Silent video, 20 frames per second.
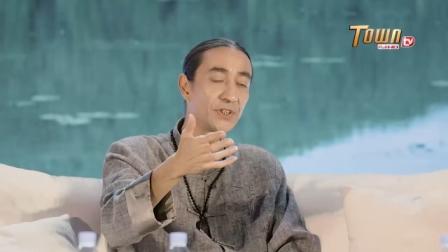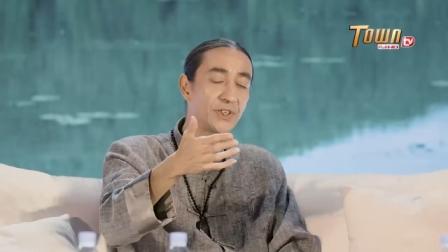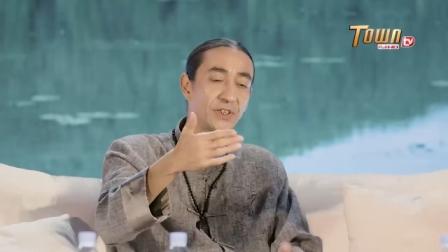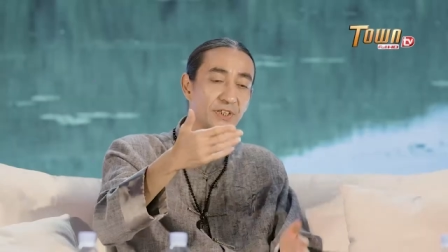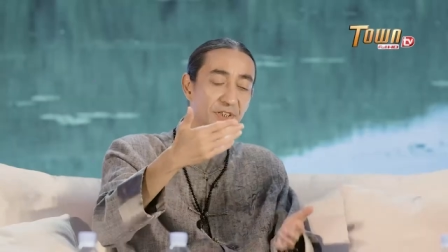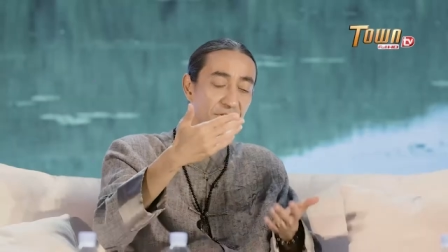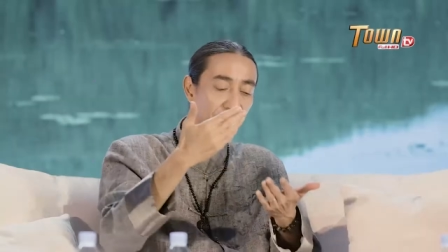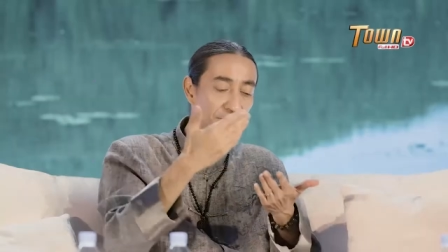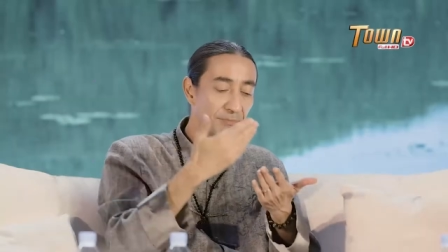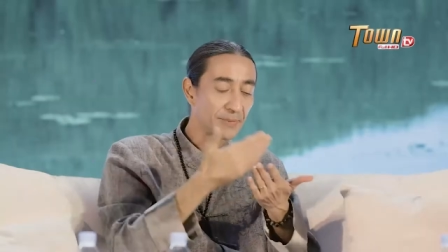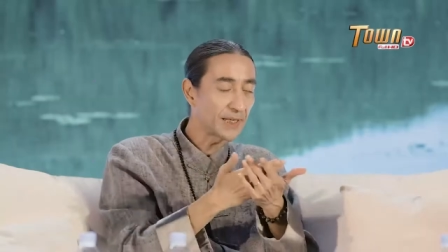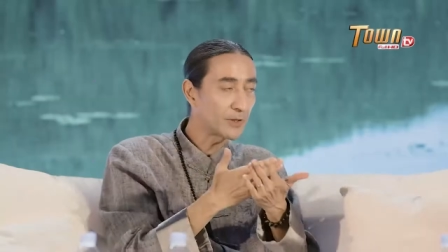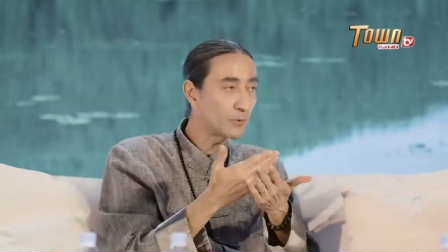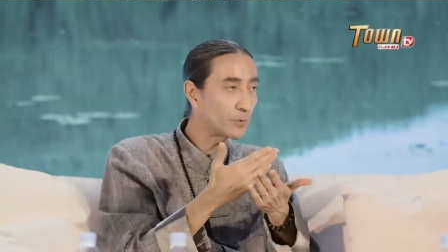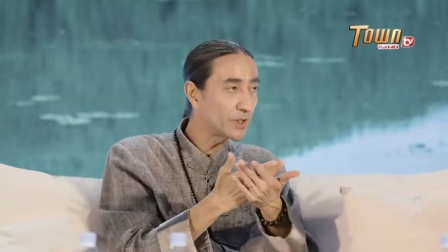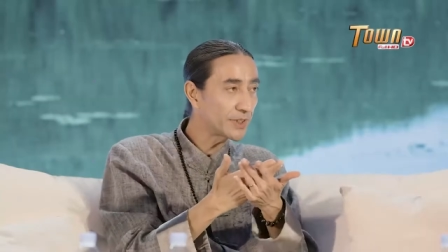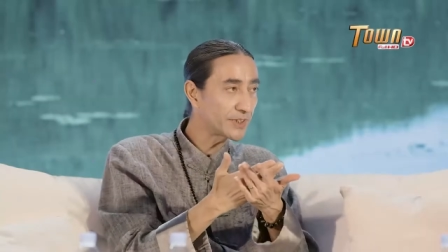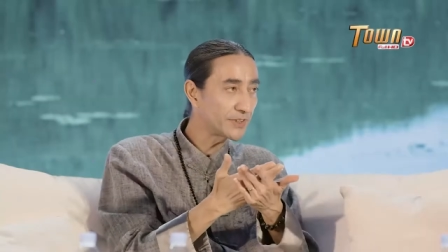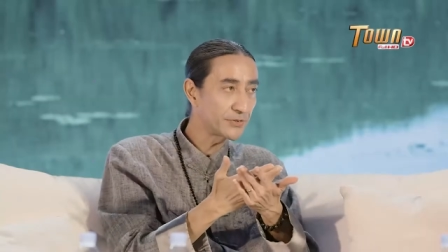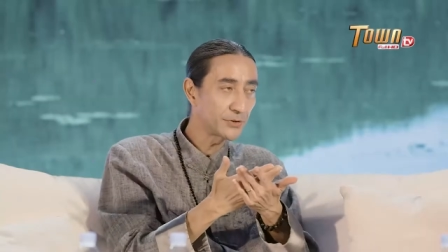see if my
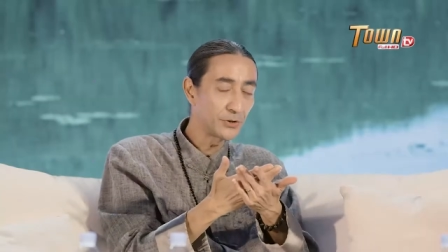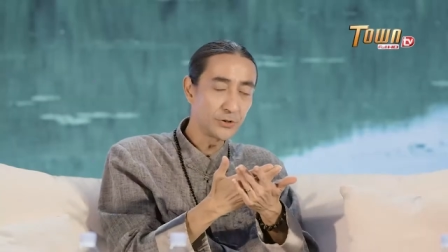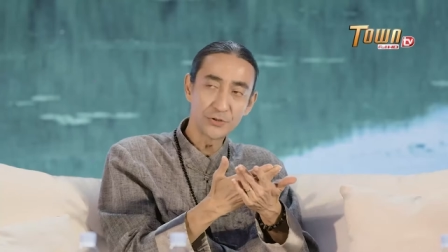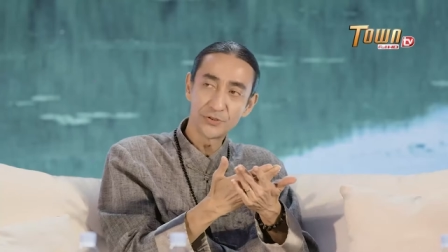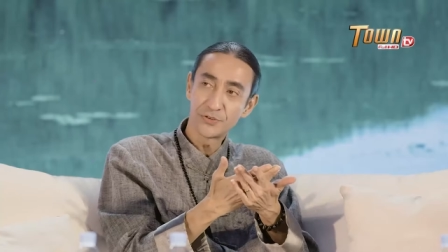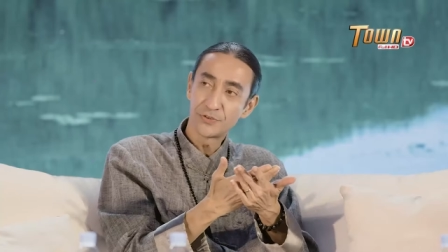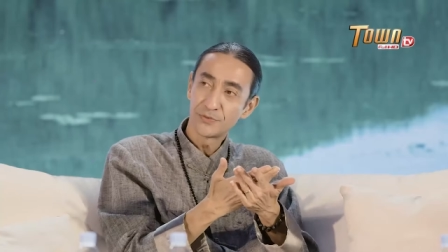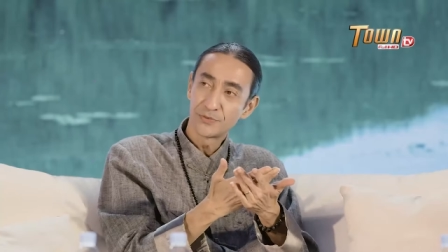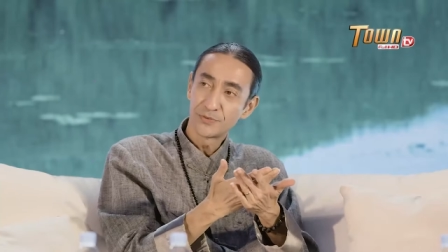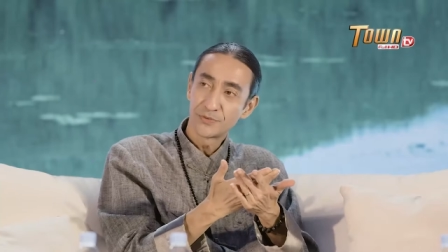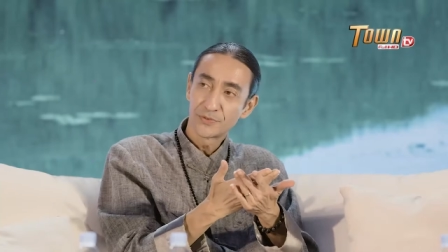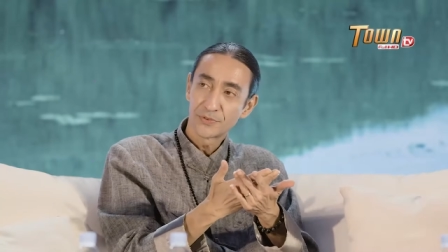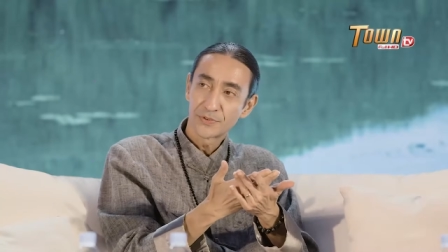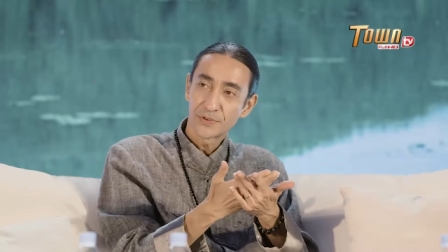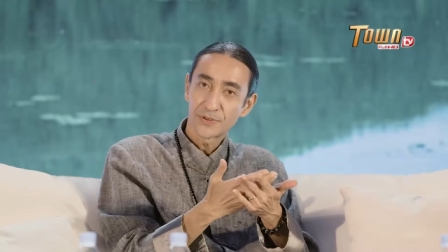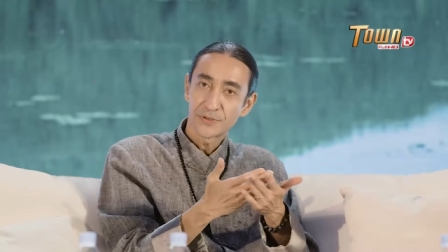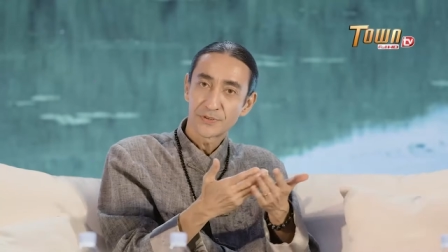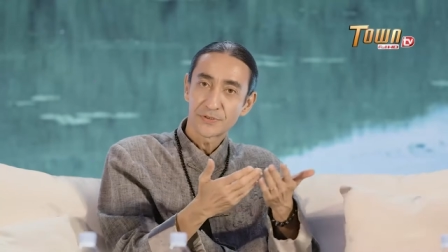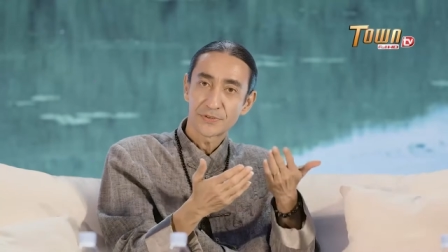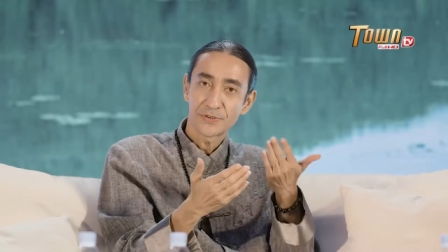work is good
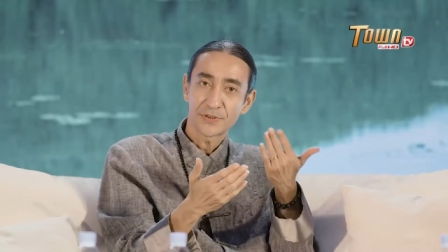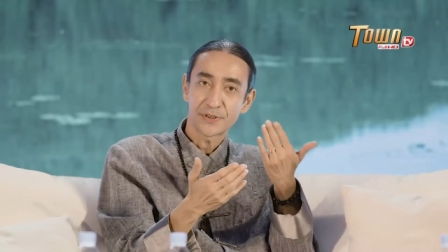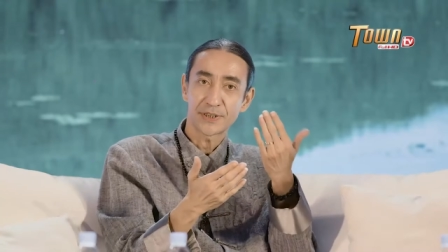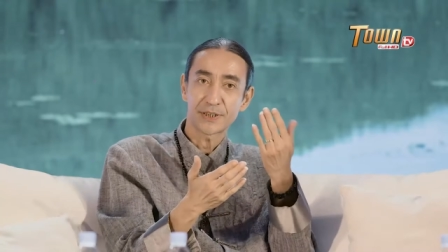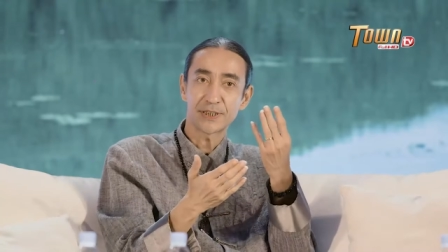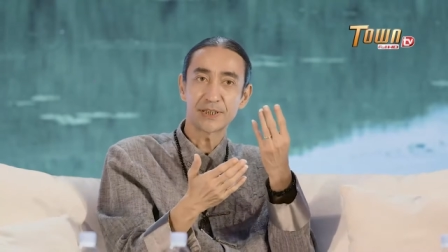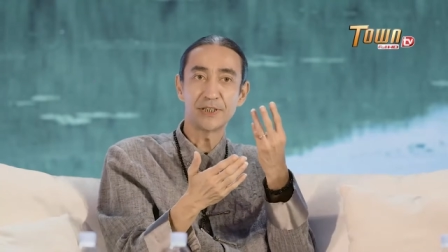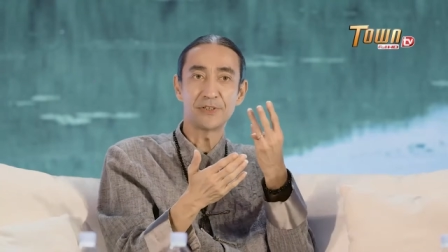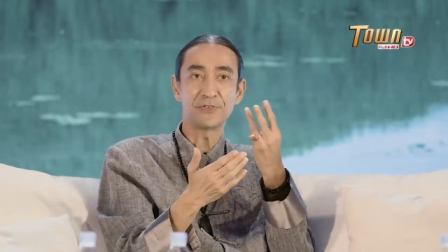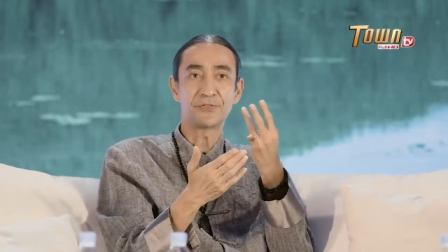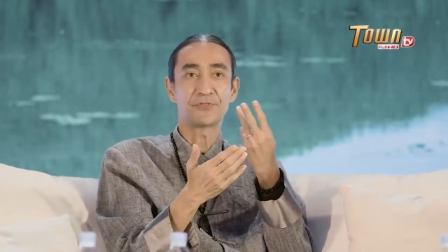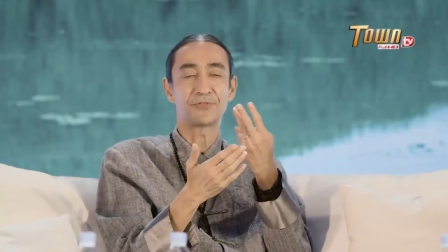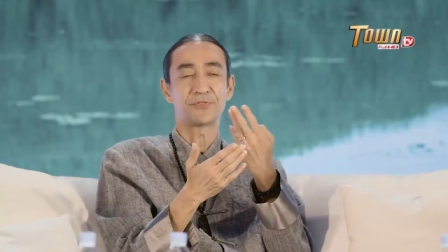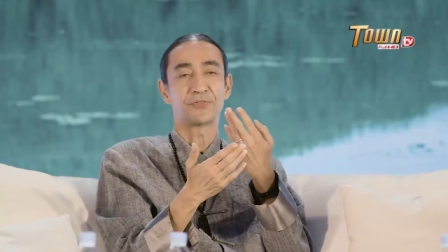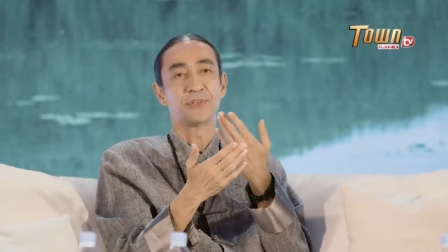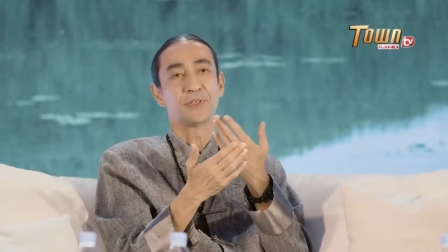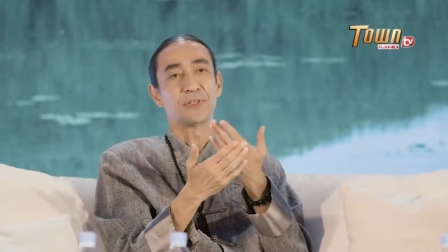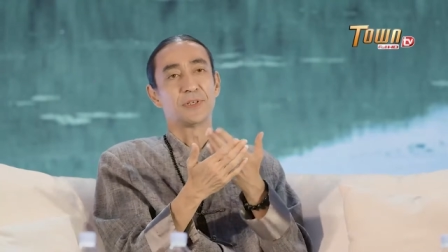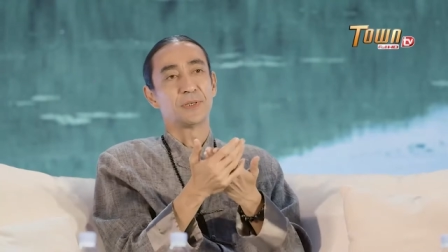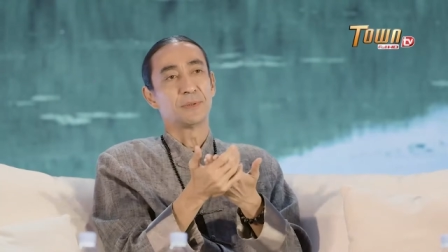if
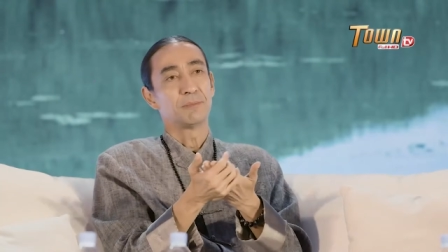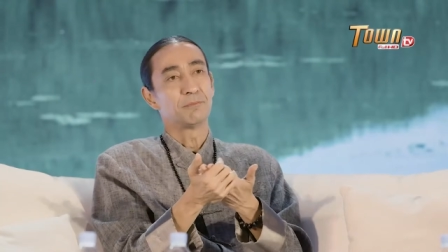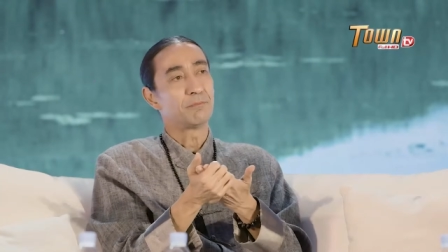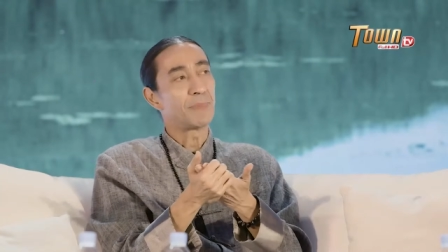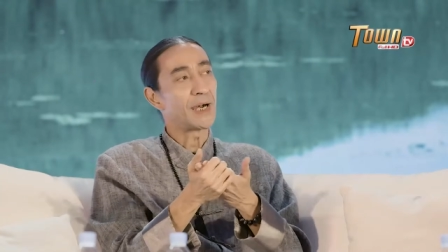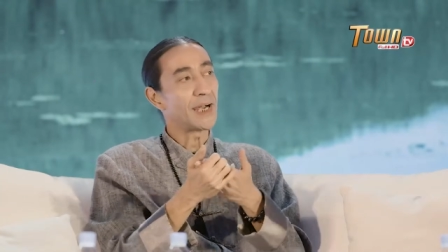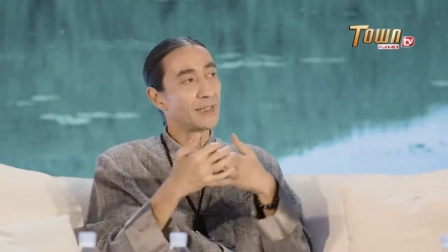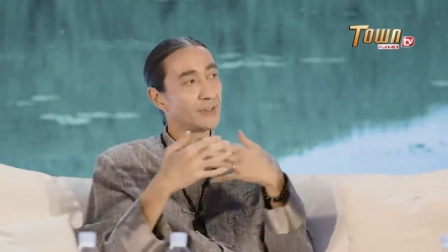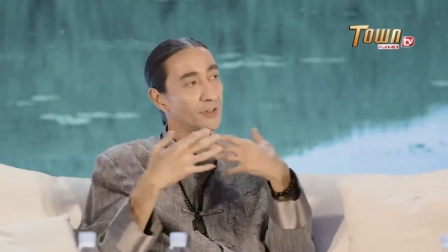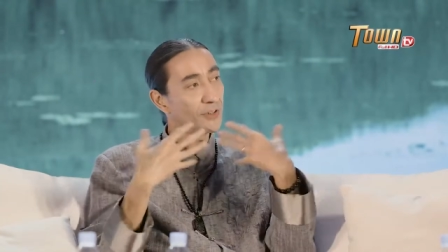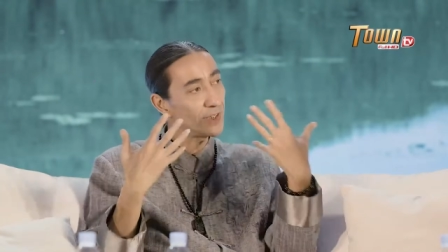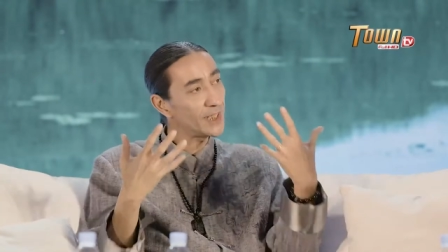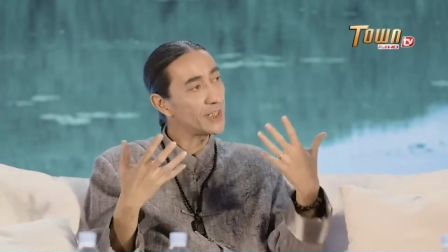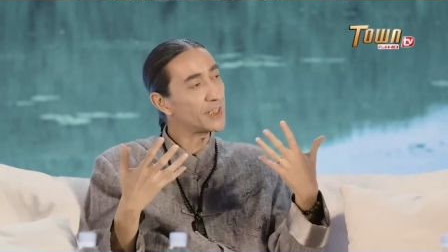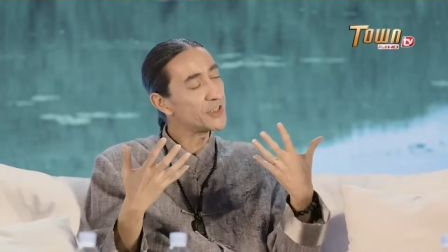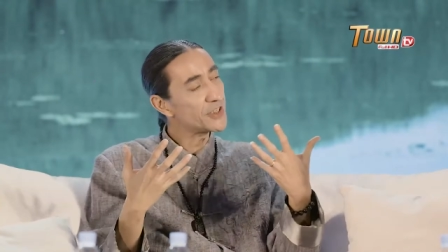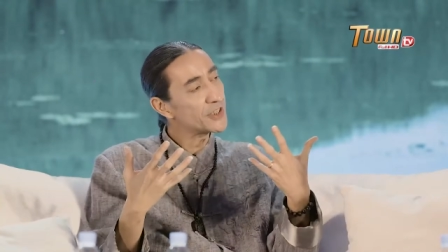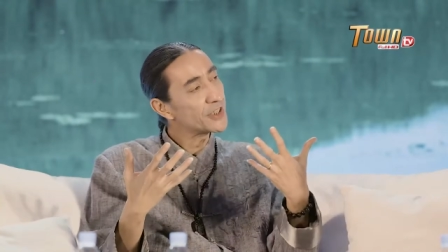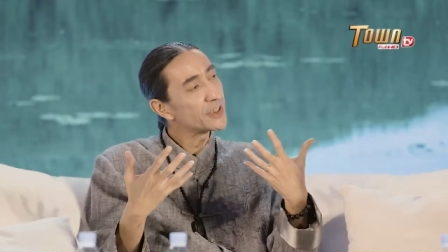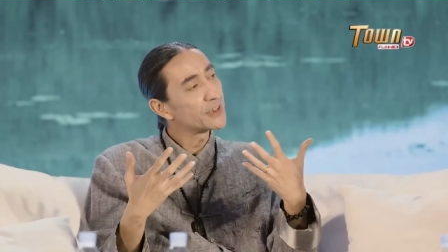my
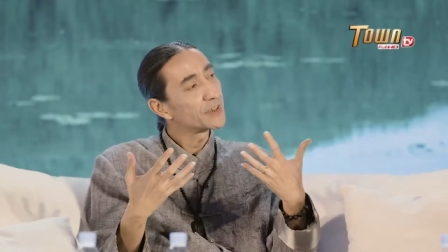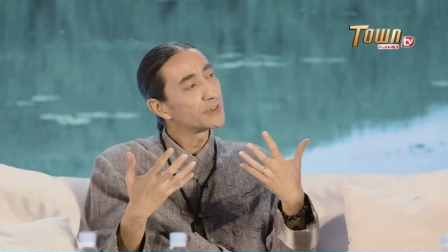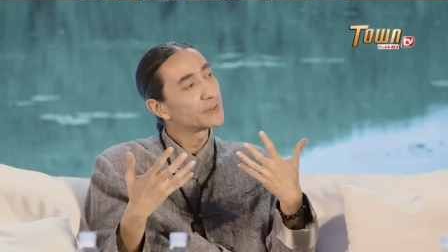knowledge